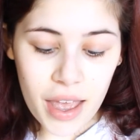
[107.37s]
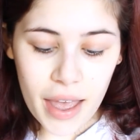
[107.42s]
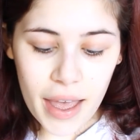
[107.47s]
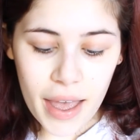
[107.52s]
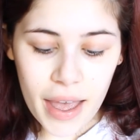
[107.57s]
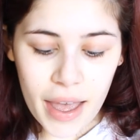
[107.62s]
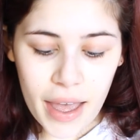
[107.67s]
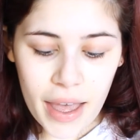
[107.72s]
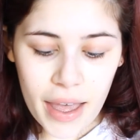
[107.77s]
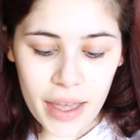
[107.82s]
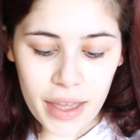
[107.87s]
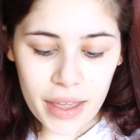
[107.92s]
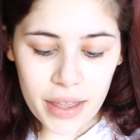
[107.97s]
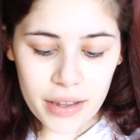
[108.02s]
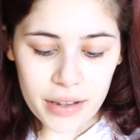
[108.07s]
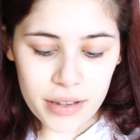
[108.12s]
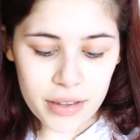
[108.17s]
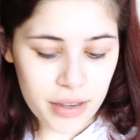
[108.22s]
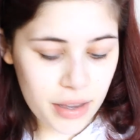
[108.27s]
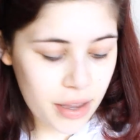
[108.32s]

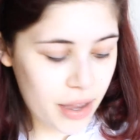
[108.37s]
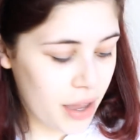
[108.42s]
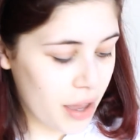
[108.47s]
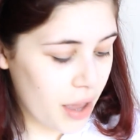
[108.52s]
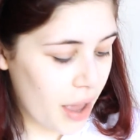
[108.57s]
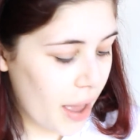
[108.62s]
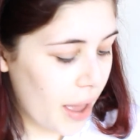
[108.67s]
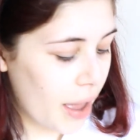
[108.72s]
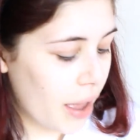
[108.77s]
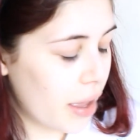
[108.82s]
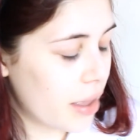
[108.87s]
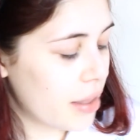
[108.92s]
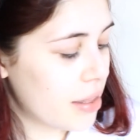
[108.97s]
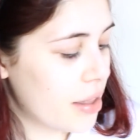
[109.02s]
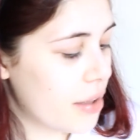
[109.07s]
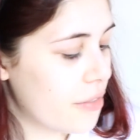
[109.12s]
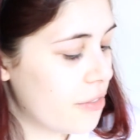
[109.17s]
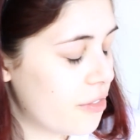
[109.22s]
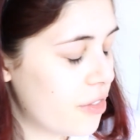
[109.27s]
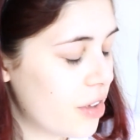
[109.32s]
and it has
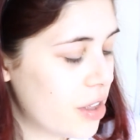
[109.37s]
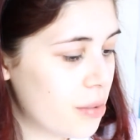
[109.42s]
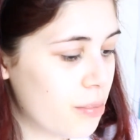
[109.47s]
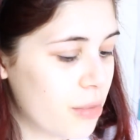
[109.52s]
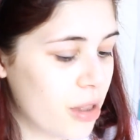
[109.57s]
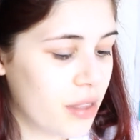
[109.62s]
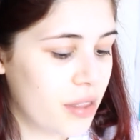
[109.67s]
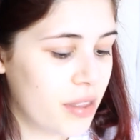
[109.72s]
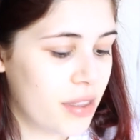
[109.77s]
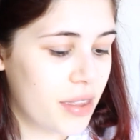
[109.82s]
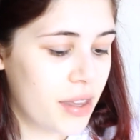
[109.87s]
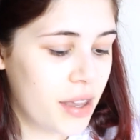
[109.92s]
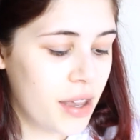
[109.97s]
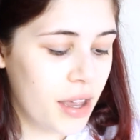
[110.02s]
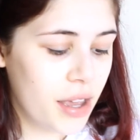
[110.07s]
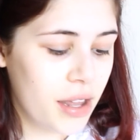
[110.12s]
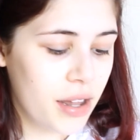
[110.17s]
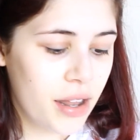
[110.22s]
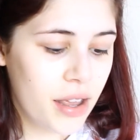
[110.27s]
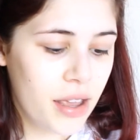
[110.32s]
a vitamin C
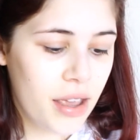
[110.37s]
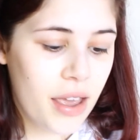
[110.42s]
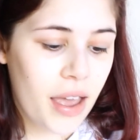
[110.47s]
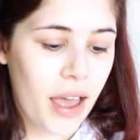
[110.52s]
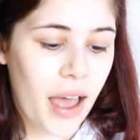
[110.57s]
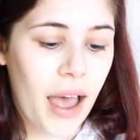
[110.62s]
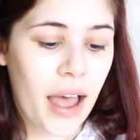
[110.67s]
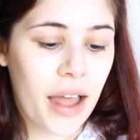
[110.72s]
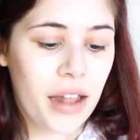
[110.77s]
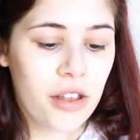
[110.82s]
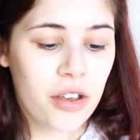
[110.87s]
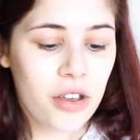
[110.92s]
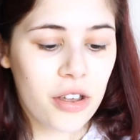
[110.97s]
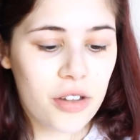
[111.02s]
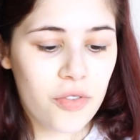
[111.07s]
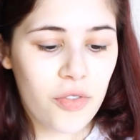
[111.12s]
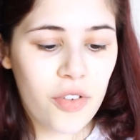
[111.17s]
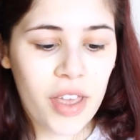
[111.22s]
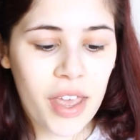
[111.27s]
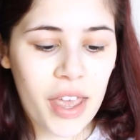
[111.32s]
in. And the
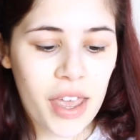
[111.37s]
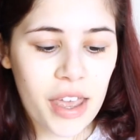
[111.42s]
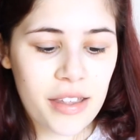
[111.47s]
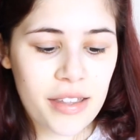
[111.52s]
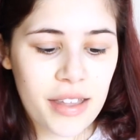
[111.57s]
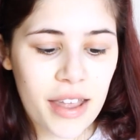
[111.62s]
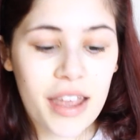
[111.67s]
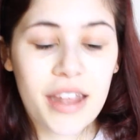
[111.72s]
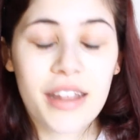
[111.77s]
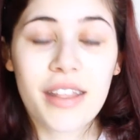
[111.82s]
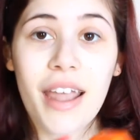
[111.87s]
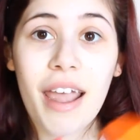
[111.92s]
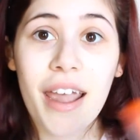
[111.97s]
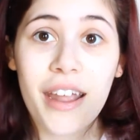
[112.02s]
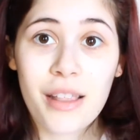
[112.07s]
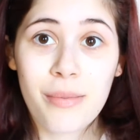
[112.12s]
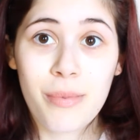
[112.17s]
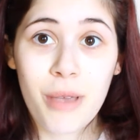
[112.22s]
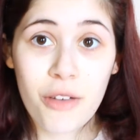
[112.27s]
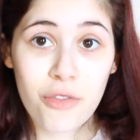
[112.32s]
good thing is it's
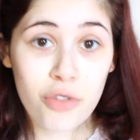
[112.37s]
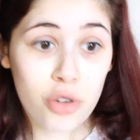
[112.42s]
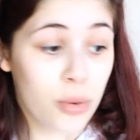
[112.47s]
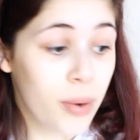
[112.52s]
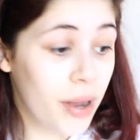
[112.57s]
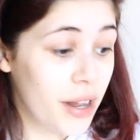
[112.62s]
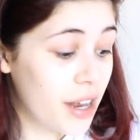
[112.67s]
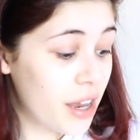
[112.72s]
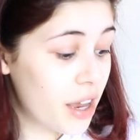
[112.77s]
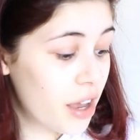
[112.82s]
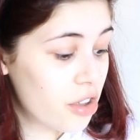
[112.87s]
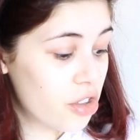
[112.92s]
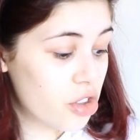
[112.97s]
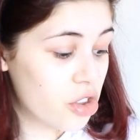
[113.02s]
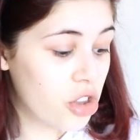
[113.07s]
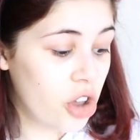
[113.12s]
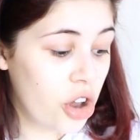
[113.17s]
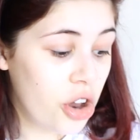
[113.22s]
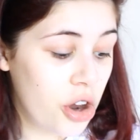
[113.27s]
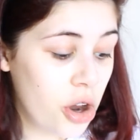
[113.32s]
SPF 20,
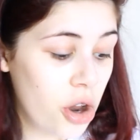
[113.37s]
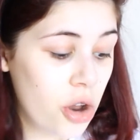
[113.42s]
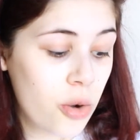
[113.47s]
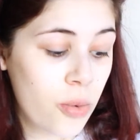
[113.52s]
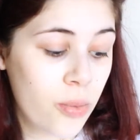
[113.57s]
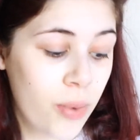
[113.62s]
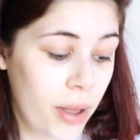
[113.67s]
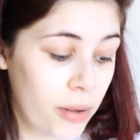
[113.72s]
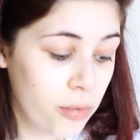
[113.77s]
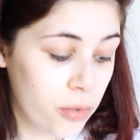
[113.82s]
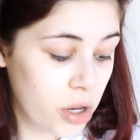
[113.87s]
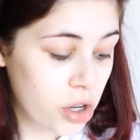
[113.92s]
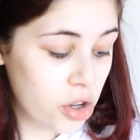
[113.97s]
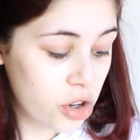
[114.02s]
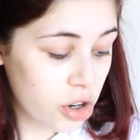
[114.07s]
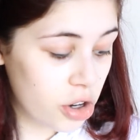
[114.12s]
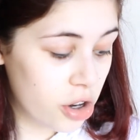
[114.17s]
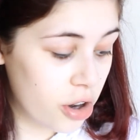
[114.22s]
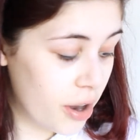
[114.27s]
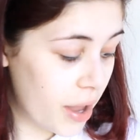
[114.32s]
so when we
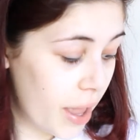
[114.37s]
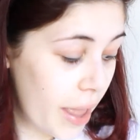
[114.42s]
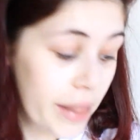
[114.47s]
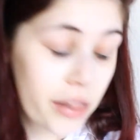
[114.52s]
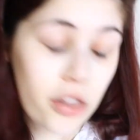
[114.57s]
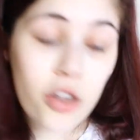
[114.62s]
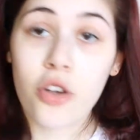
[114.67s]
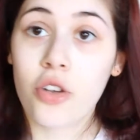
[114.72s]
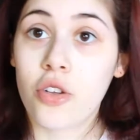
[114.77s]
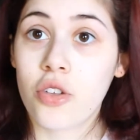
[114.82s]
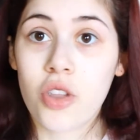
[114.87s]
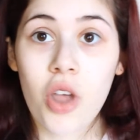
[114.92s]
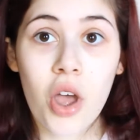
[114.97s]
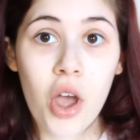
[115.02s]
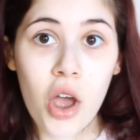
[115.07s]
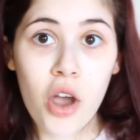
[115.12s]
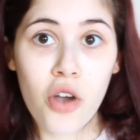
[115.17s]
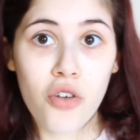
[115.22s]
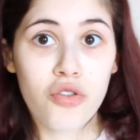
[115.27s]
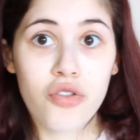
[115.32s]
do get those
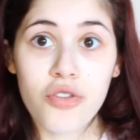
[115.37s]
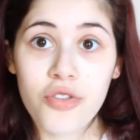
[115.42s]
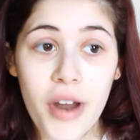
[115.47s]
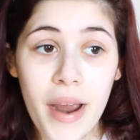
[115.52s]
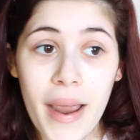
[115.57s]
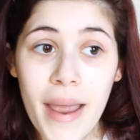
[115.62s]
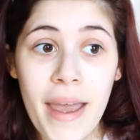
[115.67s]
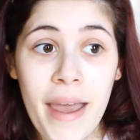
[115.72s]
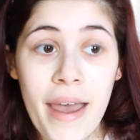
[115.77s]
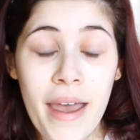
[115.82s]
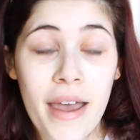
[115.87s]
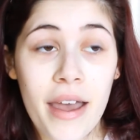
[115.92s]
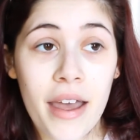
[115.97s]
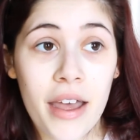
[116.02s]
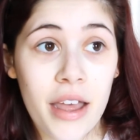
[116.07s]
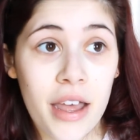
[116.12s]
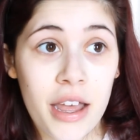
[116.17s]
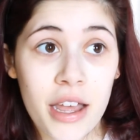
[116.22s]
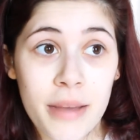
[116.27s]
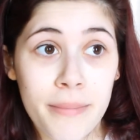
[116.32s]
rare
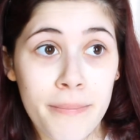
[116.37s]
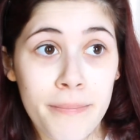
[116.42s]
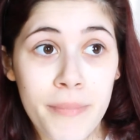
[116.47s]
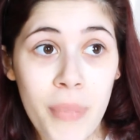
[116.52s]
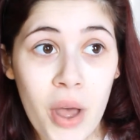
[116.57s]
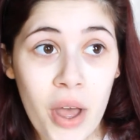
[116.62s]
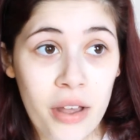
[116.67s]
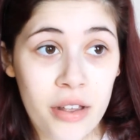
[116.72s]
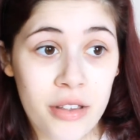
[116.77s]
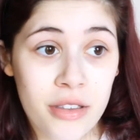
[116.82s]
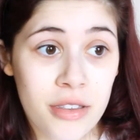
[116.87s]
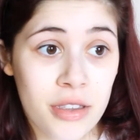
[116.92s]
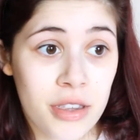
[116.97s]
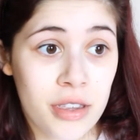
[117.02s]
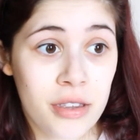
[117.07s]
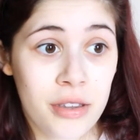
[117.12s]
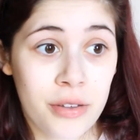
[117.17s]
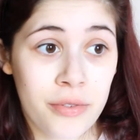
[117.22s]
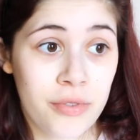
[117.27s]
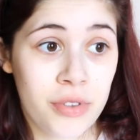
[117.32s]

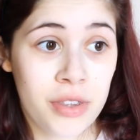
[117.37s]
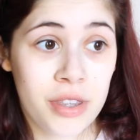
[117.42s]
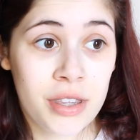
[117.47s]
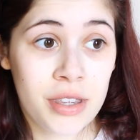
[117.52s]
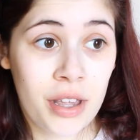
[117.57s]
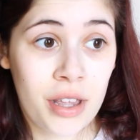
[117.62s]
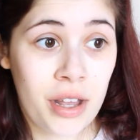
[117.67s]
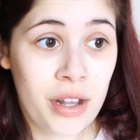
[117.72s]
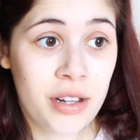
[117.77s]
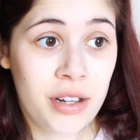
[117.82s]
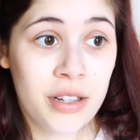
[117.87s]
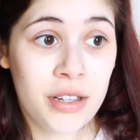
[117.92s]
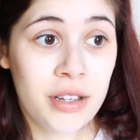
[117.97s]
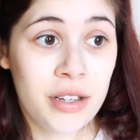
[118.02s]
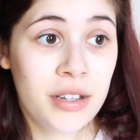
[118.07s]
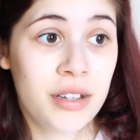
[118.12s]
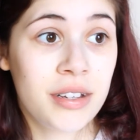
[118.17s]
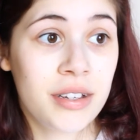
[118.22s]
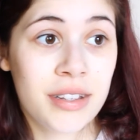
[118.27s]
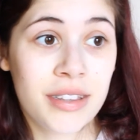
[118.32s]
bursts of
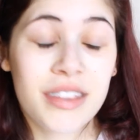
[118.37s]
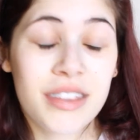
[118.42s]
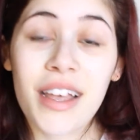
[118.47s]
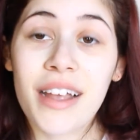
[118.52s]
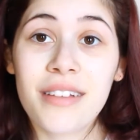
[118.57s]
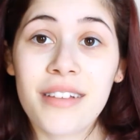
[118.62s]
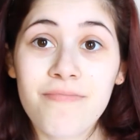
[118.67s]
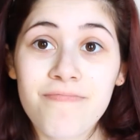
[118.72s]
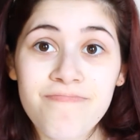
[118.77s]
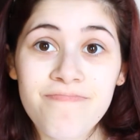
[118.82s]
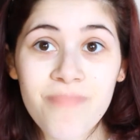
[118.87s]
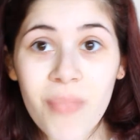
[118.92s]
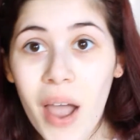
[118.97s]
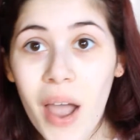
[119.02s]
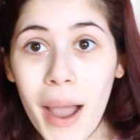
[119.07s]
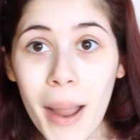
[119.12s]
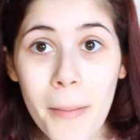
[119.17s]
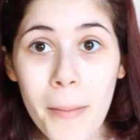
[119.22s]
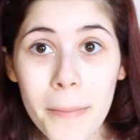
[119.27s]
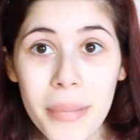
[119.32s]
sun, then
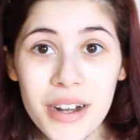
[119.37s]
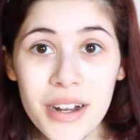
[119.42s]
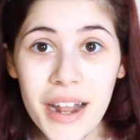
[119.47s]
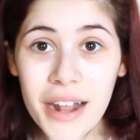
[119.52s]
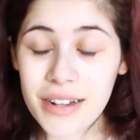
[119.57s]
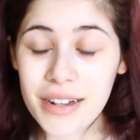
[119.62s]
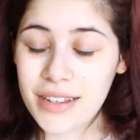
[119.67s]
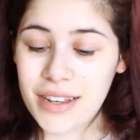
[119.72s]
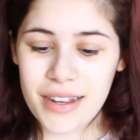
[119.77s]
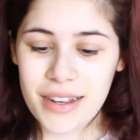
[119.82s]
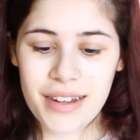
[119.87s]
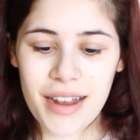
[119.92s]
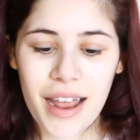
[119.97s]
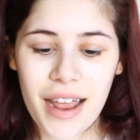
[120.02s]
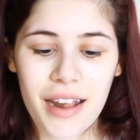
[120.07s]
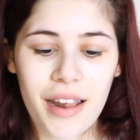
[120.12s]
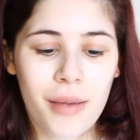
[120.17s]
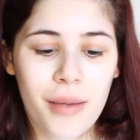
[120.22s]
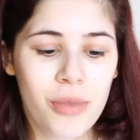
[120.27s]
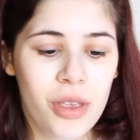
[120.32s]
I'm protected.
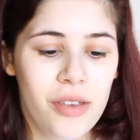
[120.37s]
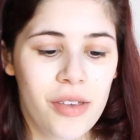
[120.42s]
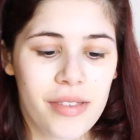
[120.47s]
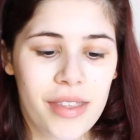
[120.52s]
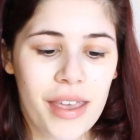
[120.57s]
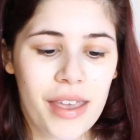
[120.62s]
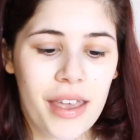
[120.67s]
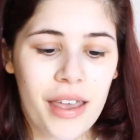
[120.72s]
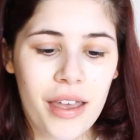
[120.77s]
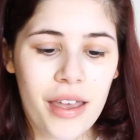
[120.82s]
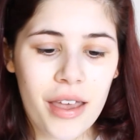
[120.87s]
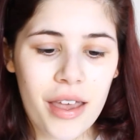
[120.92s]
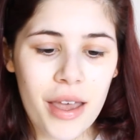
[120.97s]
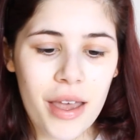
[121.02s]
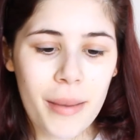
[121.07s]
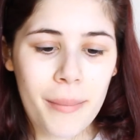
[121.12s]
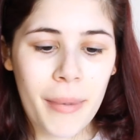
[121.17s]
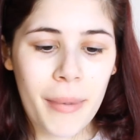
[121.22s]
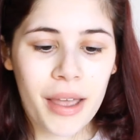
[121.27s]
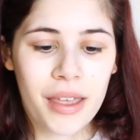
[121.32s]
And I'm using
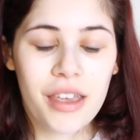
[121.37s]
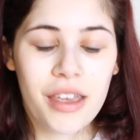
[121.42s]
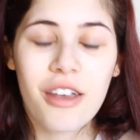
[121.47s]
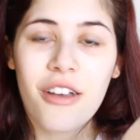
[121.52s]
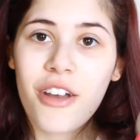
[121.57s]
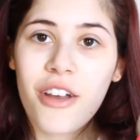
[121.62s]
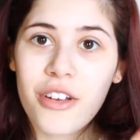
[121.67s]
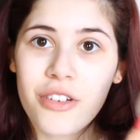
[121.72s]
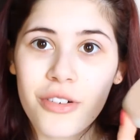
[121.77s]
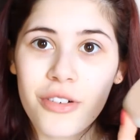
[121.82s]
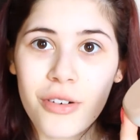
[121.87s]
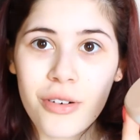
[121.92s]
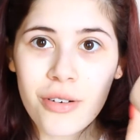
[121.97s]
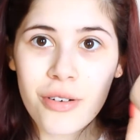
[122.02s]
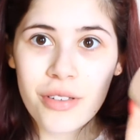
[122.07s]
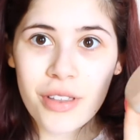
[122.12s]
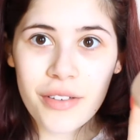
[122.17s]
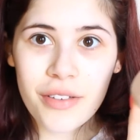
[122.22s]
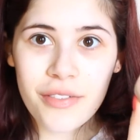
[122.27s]
my Eco Tools